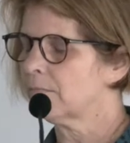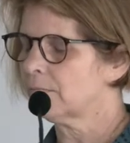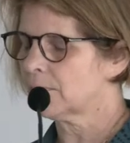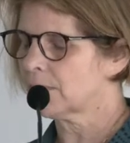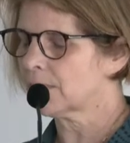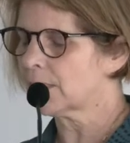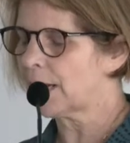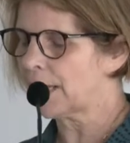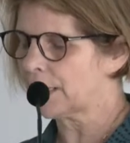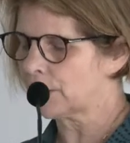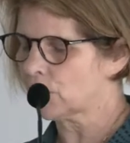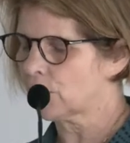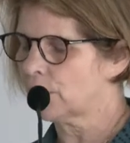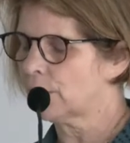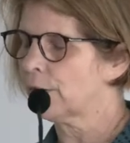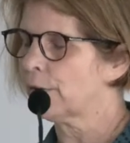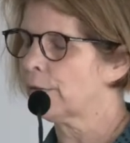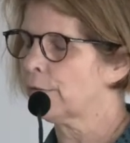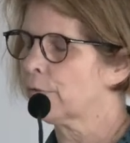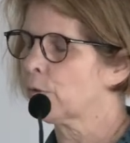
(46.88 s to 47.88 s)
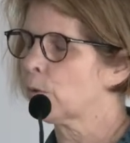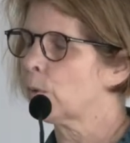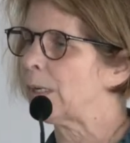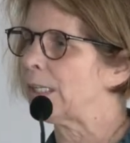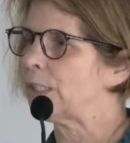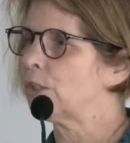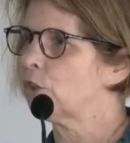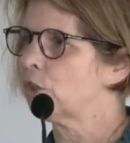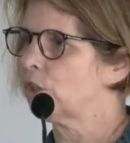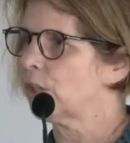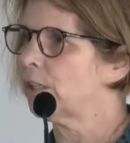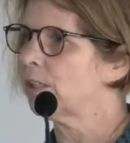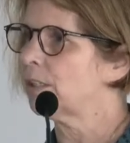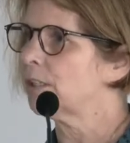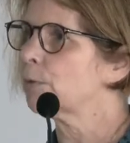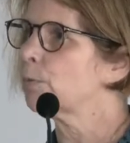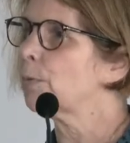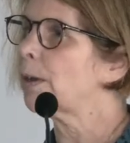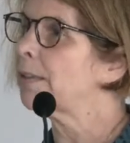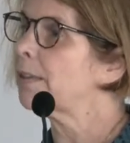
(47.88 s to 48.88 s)
selection of
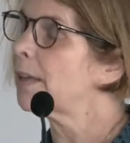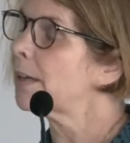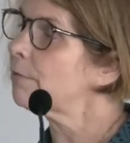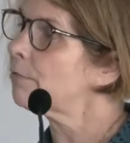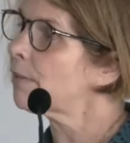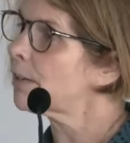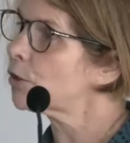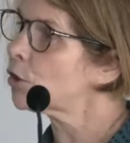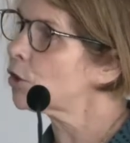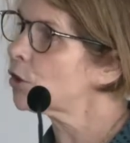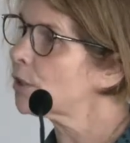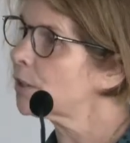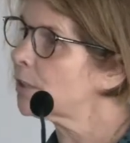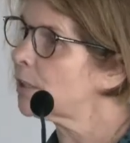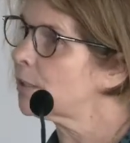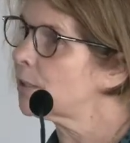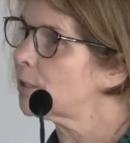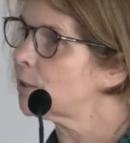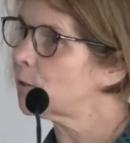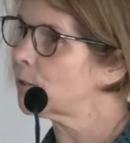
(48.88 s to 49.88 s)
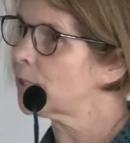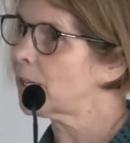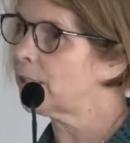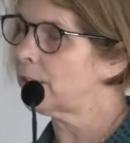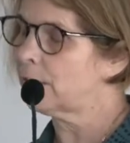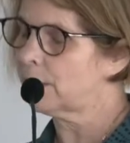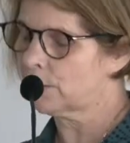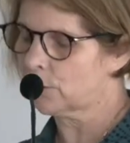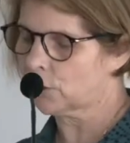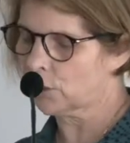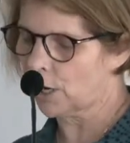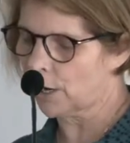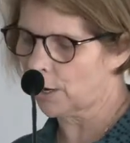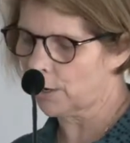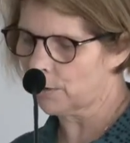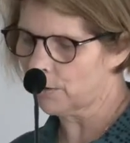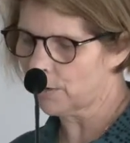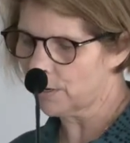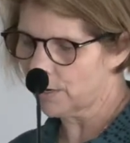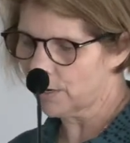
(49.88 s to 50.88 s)
questions when they register to attend the
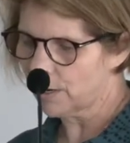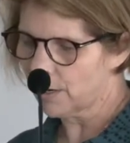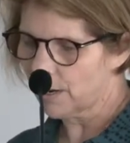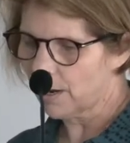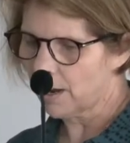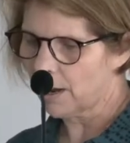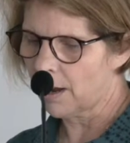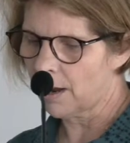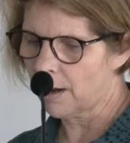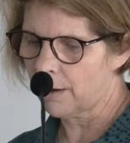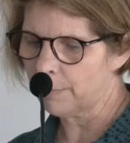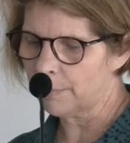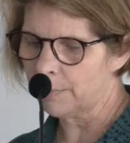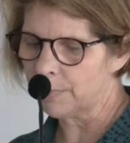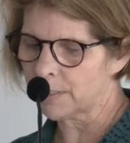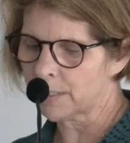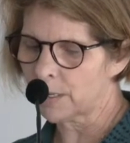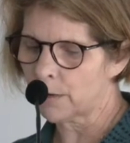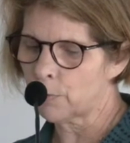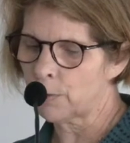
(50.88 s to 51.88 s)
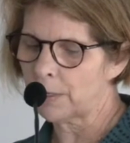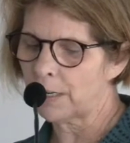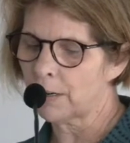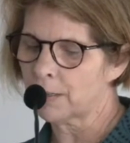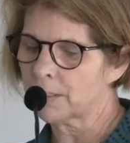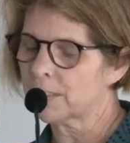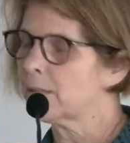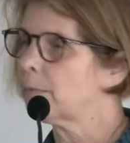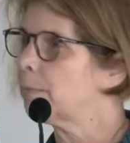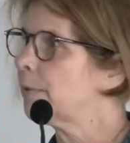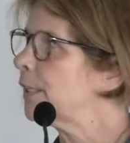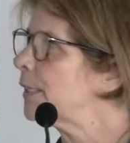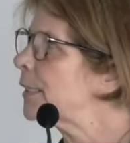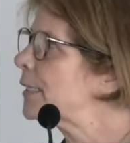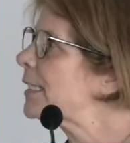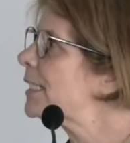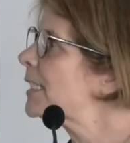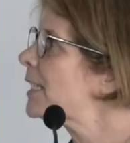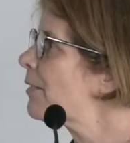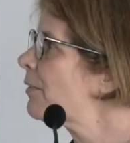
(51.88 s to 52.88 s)
show. So we ask them these
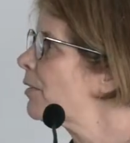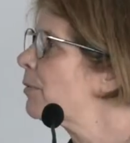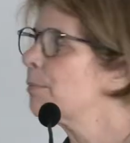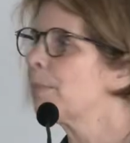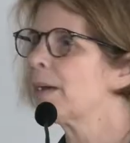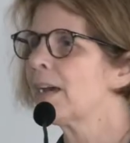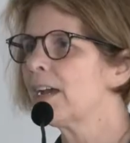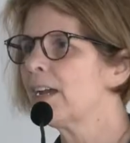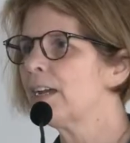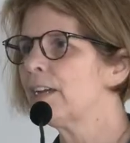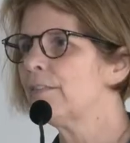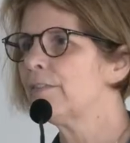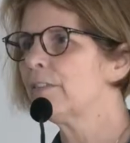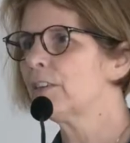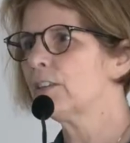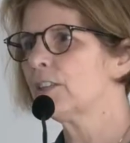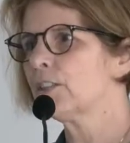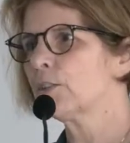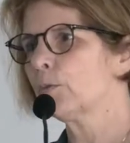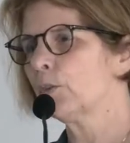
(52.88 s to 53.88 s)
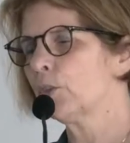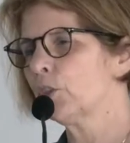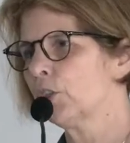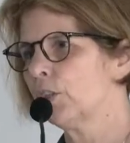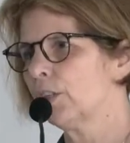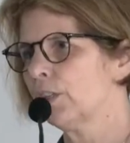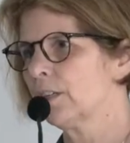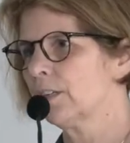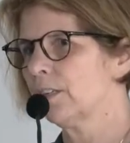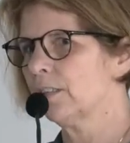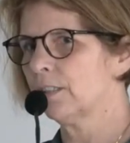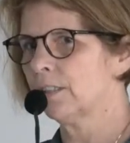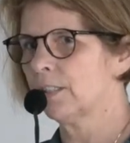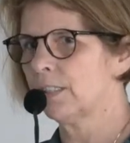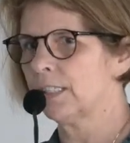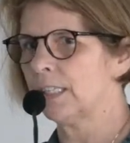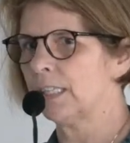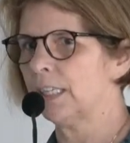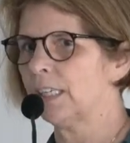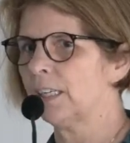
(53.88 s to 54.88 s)
seven behaviours, which you can
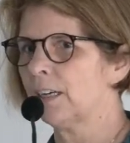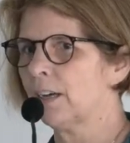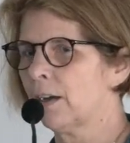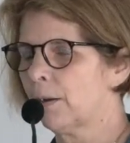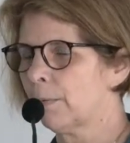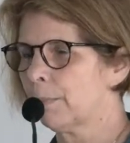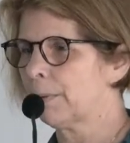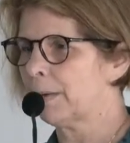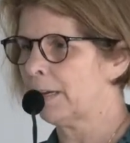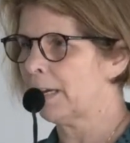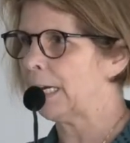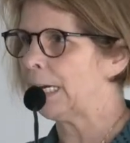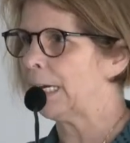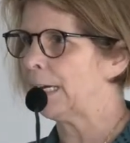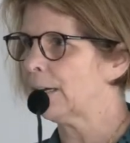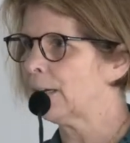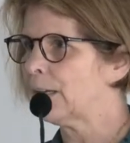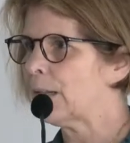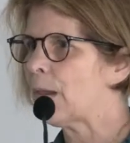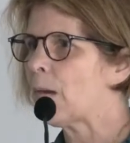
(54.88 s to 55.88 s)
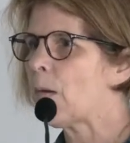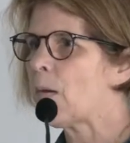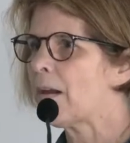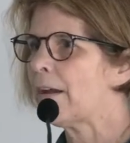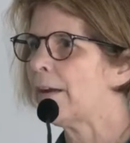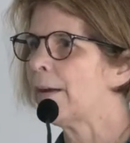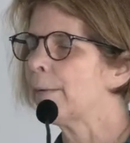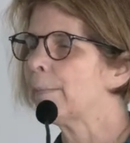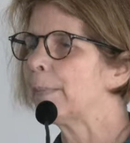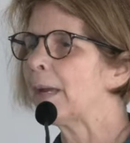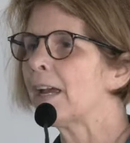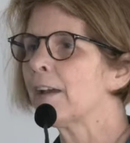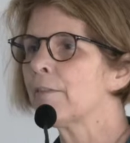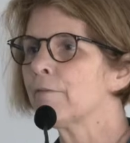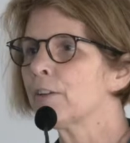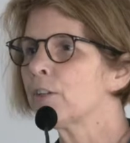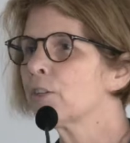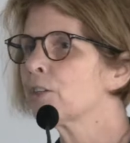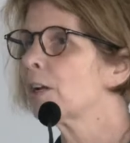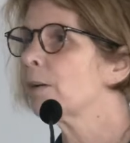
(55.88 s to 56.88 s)
see up here.
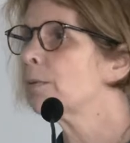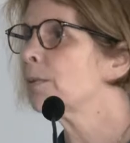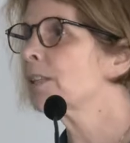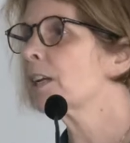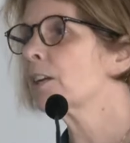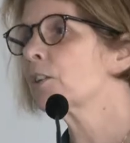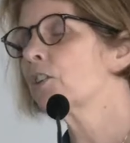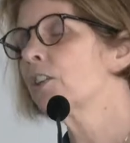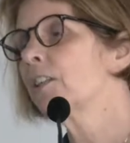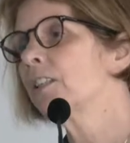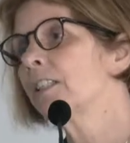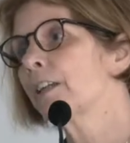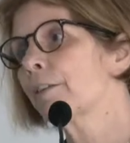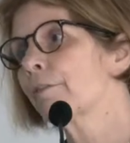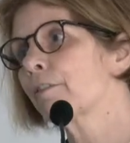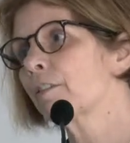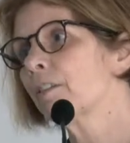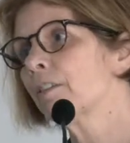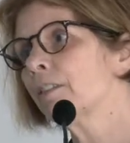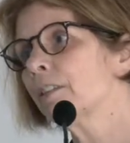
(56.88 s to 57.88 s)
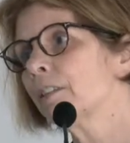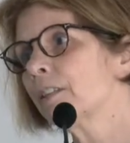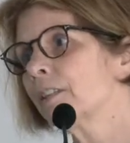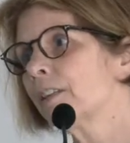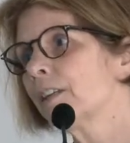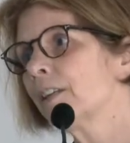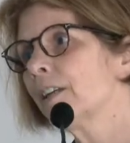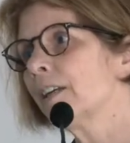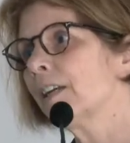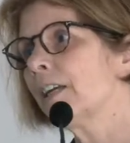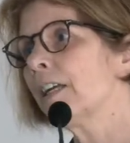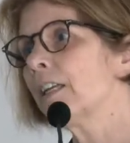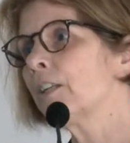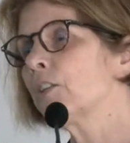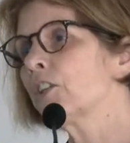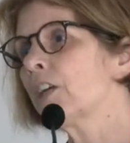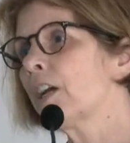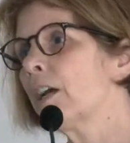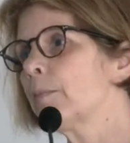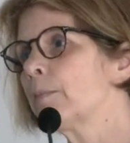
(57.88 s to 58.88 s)
Every show is actually different in
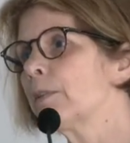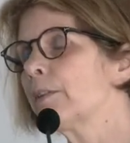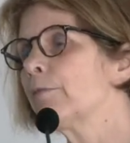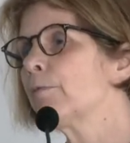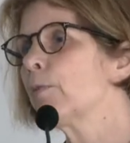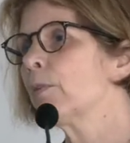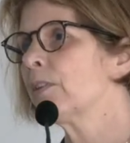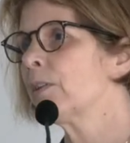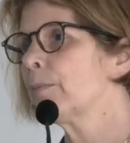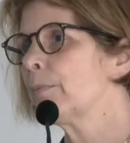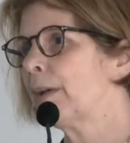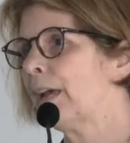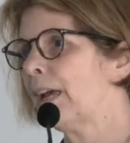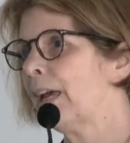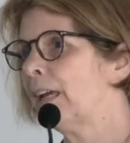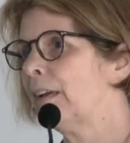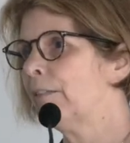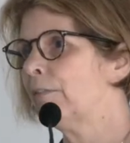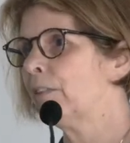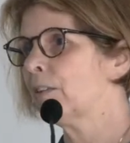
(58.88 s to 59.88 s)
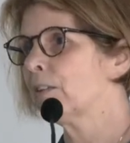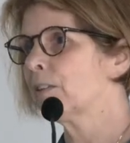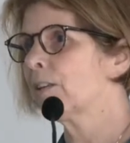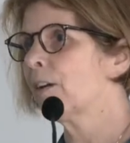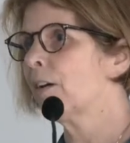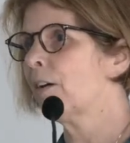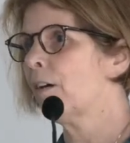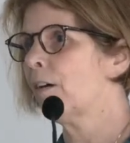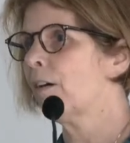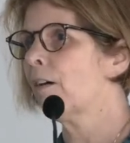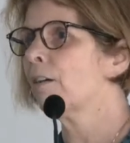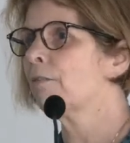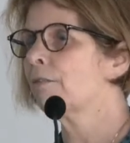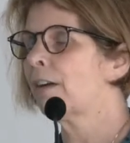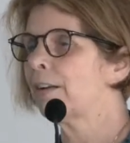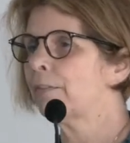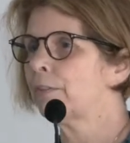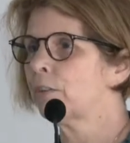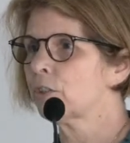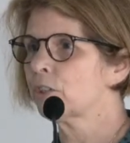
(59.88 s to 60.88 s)
terms of what the behaviours are
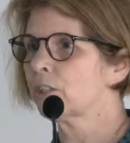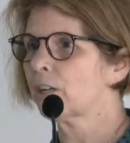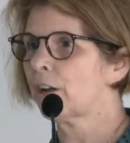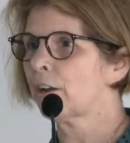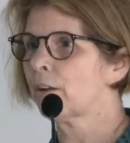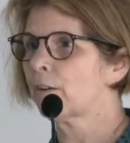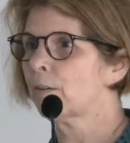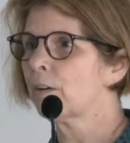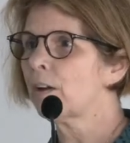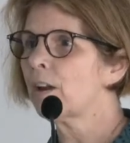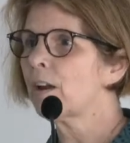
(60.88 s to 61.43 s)
around the show,